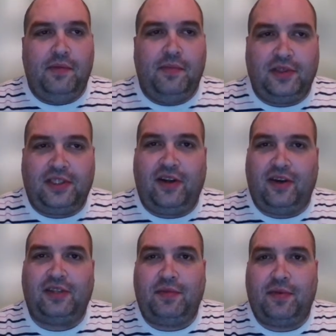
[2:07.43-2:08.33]
Most of the
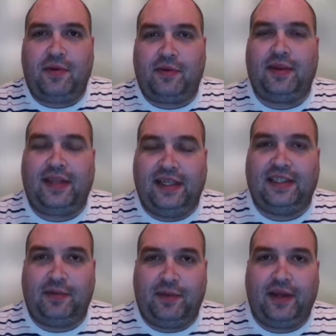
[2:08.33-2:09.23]
artists we work with, they
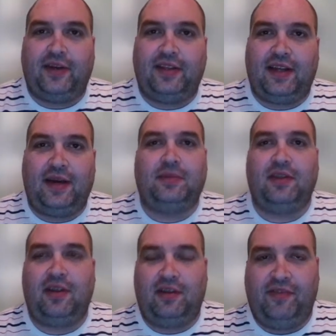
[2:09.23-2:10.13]
celebrate good times, a
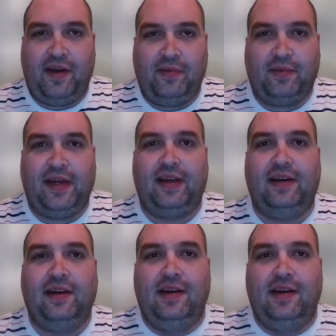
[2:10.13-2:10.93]
lot of family,